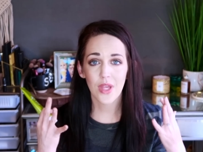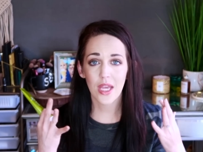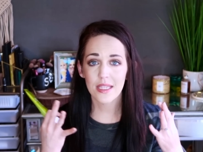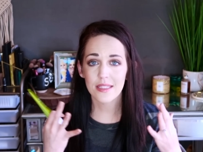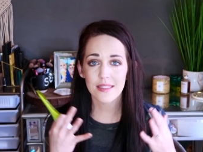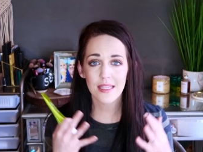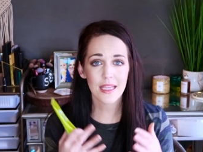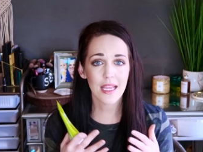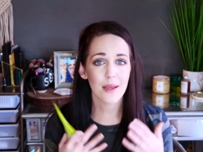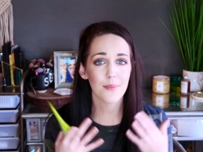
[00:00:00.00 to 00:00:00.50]

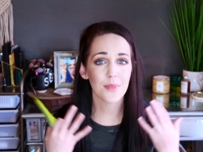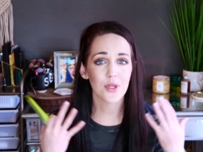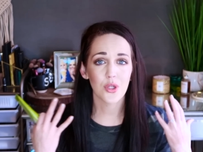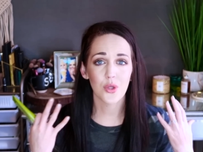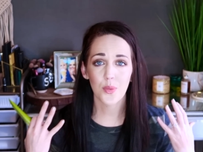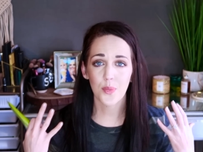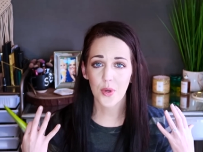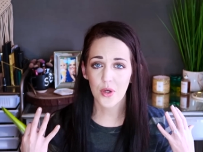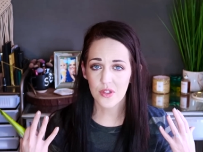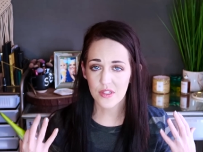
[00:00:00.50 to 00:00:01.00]
it's like I'm a
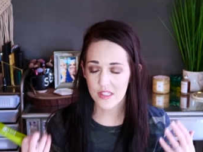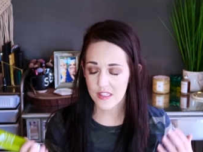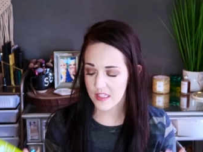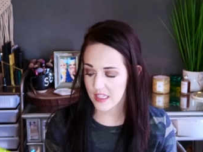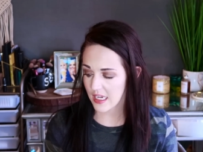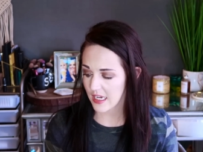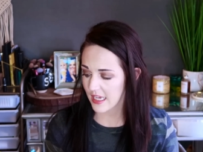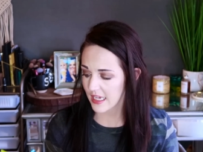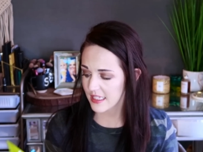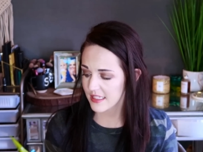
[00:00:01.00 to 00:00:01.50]
new person
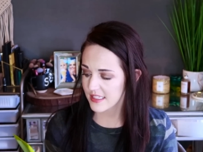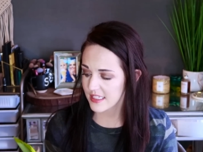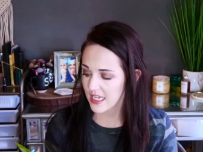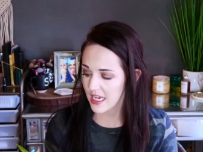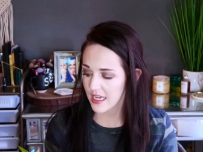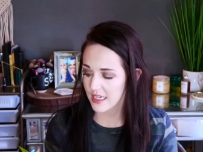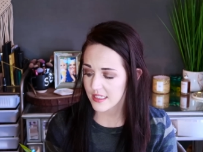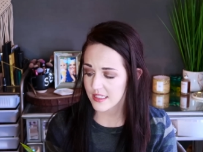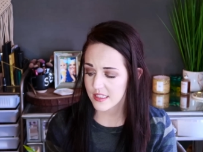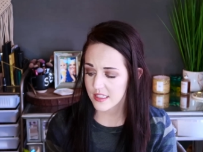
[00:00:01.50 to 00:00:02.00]
the next
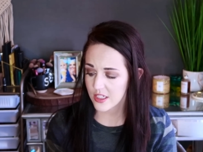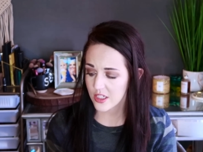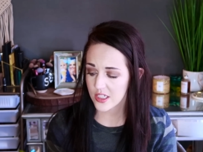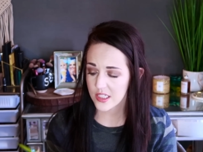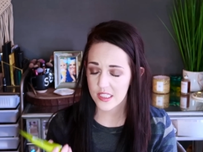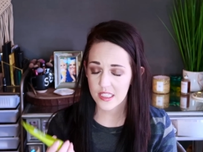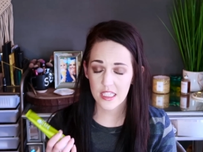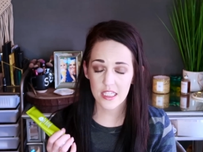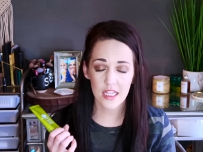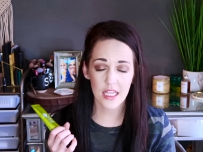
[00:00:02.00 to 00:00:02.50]
day.
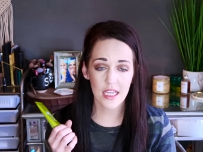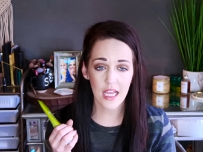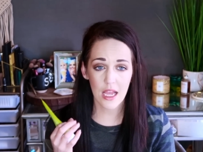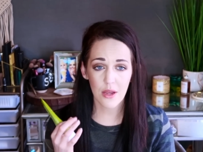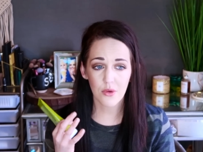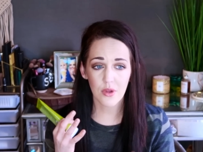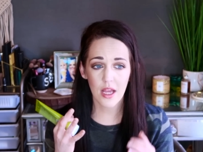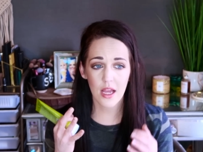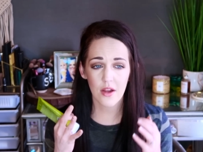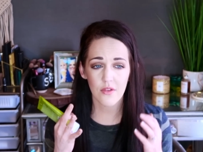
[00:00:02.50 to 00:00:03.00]
Seriously, like I
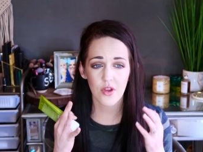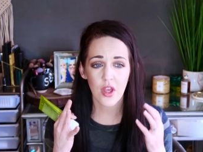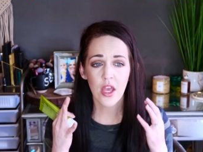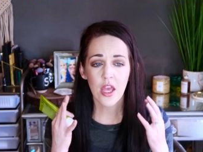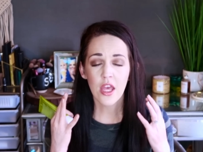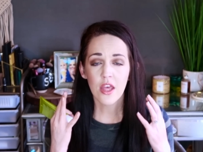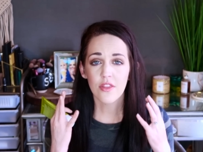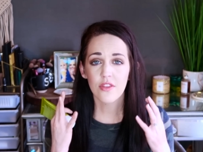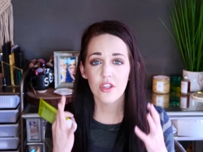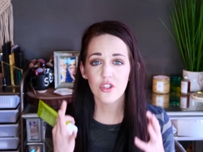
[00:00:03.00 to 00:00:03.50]
will have
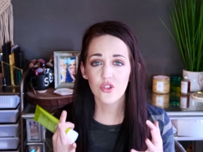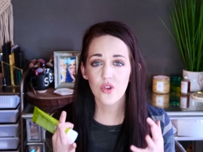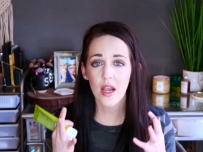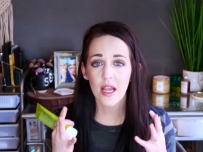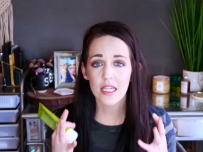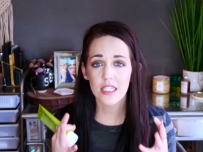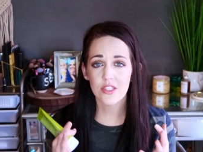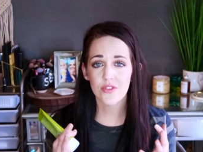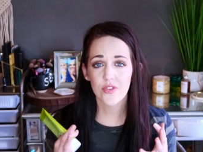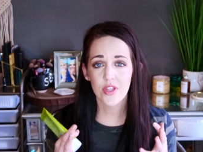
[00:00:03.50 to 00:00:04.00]
the
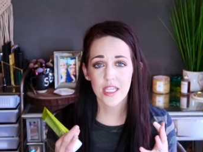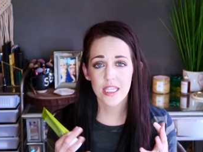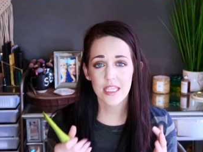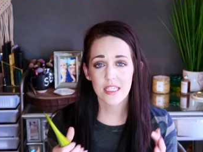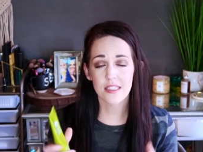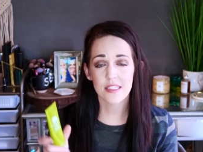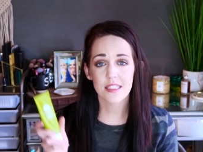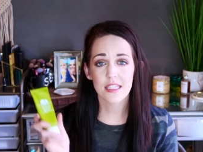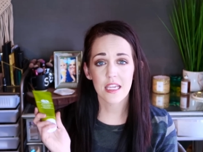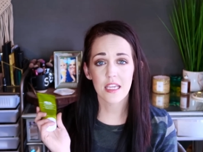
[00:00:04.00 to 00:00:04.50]
driest,
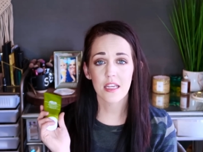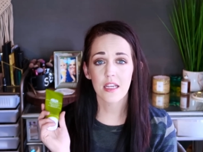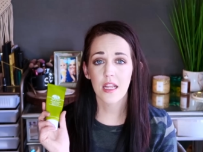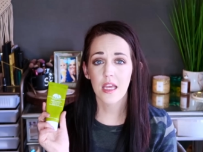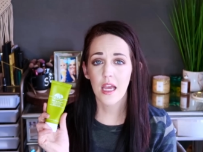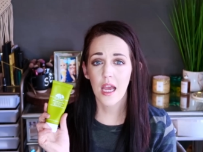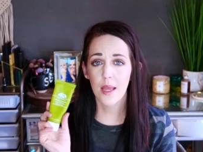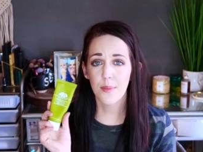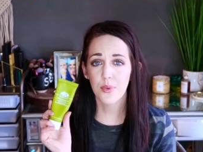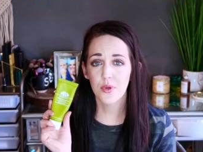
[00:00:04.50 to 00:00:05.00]
flakiest skin.
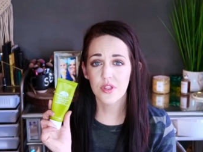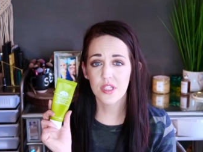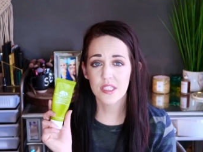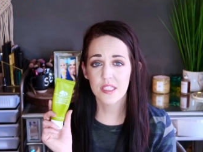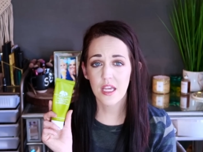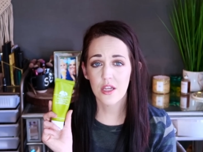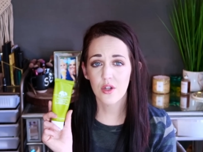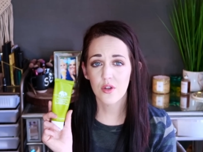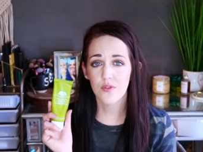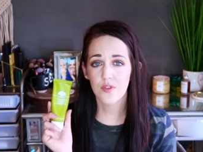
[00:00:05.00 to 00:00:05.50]
I put
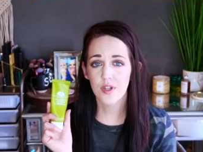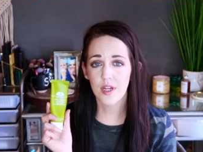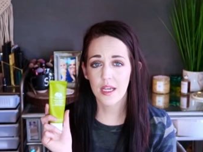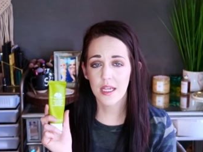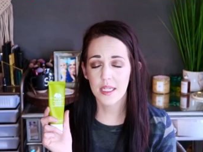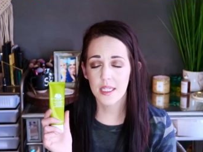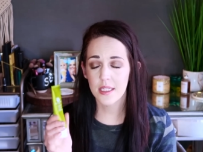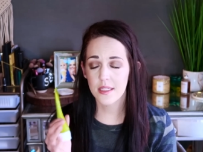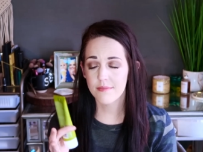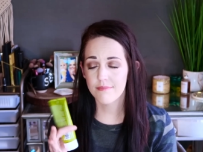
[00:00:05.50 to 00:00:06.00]
this on
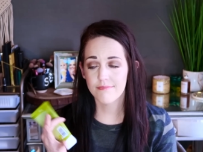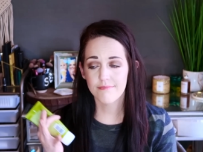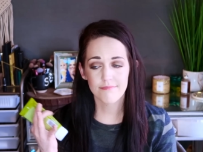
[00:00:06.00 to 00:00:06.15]
overnight.